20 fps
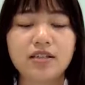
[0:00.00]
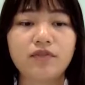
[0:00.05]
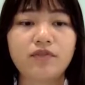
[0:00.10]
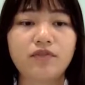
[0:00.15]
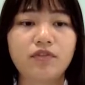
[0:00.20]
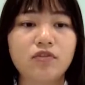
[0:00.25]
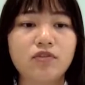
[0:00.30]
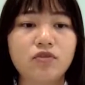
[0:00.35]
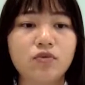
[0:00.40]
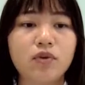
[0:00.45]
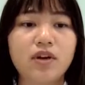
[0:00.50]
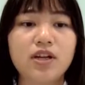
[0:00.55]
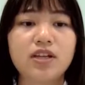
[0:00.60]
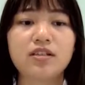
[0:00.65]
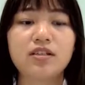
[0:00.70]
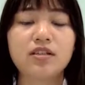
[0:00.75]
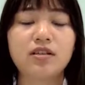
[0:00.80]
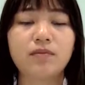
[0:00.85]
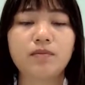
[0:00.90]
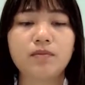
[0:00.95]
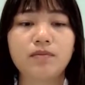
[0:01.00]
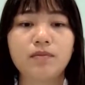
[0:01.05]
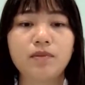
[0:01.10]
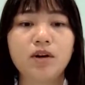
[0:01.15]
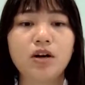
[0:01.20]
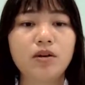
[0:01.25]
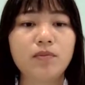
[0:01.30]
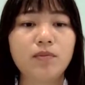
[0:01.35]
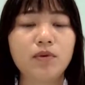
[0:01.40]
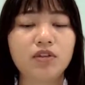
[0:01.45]
first one is the
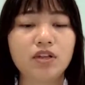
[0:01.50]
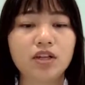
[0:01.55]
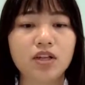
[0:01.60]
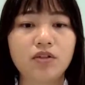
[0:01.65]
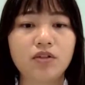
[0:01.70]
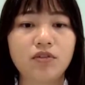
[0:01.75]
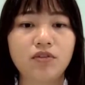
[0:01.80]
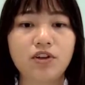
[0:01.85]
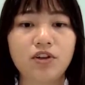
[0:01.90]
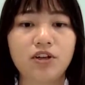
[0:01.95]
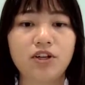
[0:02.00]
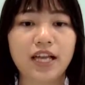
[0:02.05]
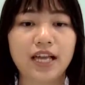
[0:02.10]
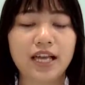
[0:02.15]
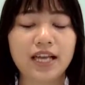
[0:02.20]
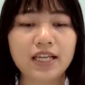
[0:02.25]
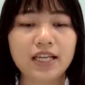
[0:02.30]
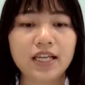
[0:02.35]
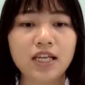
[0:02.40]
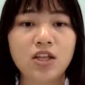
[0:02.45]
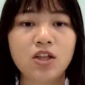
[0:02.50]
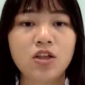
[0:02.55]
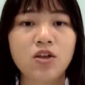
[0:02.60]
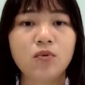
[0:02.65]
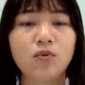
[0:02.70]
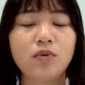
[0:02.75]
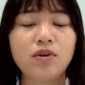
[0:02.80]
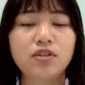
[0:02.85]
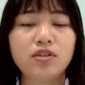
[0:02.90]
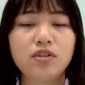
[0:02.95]
multiple kernel learning,
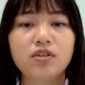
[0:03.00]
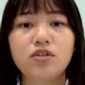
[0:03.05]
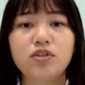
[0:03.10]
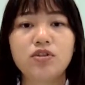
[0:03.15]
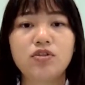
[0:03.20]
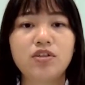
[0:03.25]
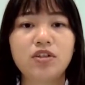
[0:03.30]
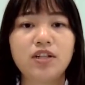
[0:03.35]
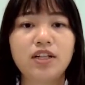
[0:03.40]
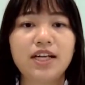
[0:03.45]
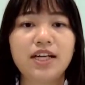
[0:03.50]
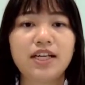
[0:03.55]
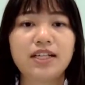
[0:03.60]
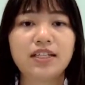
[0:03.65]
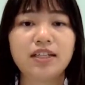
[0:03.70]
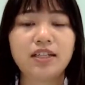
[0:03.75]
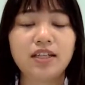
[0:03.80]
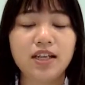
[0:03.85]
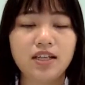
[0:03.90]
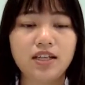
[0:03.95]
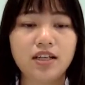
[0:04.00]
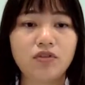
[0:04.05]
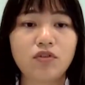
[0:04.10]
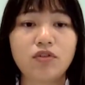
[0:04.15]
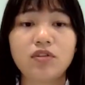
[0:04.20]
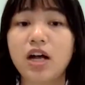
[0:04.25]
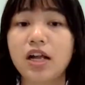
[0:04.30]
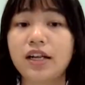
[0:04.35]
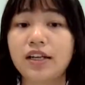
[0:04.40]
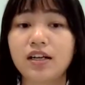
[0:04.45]
which is just like a linear
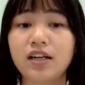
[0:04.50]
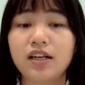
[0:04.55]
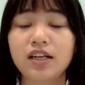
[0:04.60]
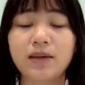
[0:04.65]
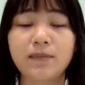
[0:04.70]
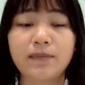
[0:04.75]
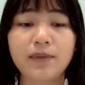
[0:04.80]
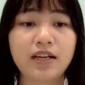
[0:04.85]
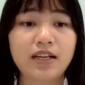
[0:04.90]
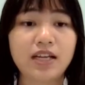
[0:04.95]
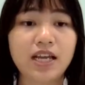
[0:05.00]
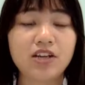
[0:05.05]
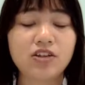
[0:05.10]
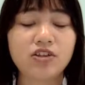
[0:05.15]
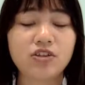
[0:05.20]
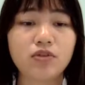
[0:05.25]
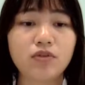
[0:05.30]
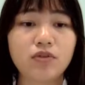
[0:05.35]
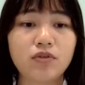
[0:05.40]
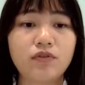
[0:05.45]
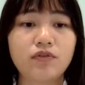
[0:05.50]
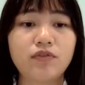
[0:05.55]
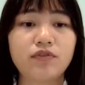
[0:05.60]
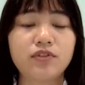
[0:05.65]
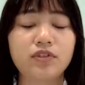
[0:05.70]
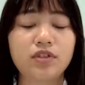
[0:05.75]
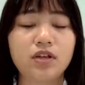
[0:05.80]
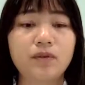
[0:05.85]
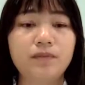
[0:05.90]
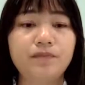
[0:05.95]
or nonlinear combination of
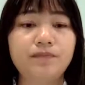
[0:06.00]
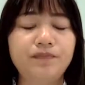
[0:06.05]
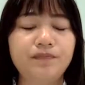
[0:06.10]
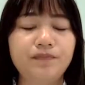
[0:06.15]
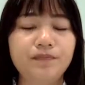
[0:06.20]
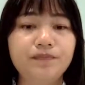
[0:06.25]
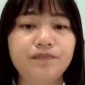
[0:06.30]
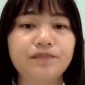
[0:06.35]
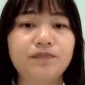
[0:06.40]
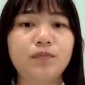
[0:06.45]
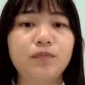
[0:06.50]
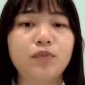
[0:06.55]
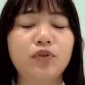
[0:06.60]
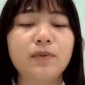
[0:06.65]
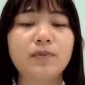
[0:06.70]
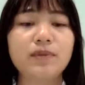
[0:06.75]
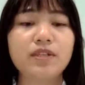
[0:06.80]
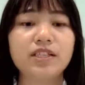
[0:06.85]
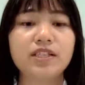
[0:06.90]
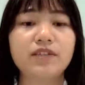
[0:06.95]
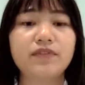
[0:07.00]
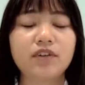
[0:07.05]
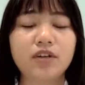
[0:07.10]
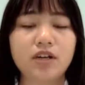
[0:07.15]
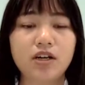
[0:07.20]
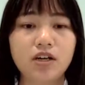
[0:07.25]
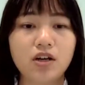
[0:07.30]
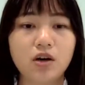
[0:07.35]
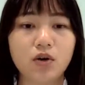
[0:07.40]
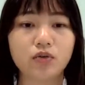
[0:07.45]
some primitive
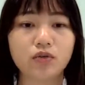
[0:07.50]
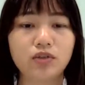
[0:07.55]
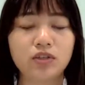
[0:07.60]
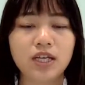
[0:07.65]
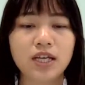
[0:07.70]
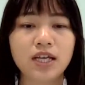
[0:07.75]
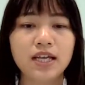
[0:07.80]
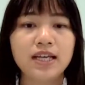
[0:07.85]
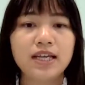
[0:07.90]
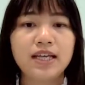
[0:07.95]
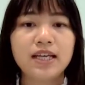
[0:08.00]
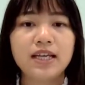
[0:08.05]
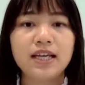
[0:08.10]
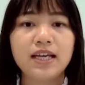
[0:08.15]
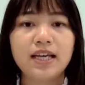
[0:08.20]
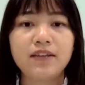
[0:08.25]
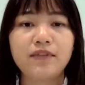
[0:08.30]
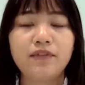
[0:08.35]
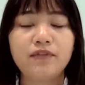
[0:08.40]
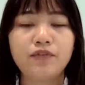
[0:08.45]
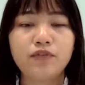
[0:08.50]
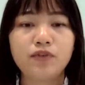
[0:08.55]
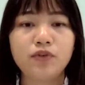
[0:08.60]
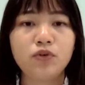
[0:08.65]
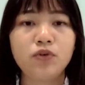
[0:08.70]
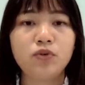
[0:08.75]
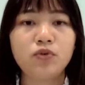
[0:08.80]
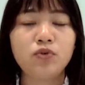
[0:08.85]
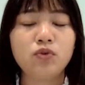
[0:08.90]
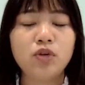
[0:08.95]
kernels, and
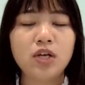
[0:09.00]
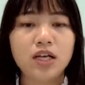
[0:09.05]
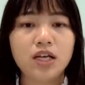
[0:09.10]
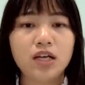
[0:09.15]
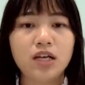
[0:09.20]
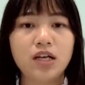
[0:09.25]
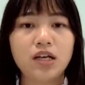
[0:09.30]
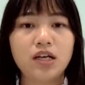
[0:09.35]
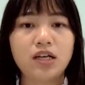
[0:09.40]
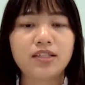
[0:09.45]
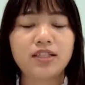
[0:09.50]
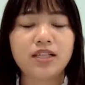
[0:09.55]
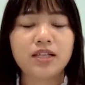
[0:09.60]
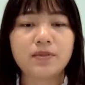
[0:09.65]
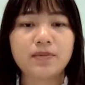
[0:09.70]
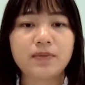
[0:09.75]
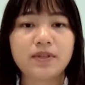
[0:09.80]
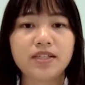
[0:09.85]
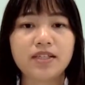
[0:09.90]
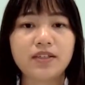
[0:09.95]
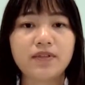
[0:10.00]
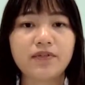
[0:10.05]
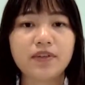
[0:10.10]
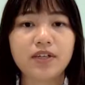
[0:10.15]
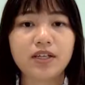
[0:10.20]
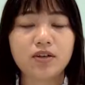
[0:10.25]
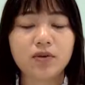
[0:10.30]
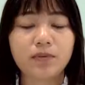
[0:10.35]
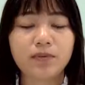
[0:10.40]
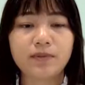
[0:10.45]
through some
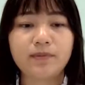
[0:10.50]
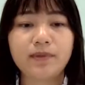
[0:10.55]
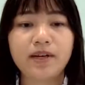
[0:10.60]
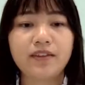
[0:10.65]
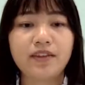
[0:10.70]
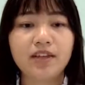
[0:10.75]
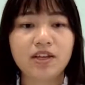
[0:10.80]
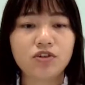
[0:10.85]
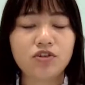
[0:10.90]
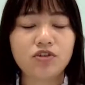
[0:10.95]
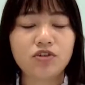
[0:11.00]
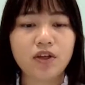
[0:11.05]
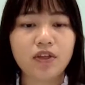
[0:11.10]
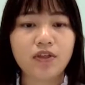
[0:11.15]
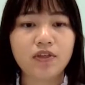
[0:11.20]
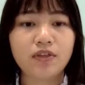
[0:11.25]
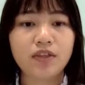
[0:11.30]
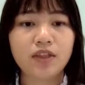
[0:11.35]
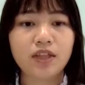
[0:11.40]
specific optimization.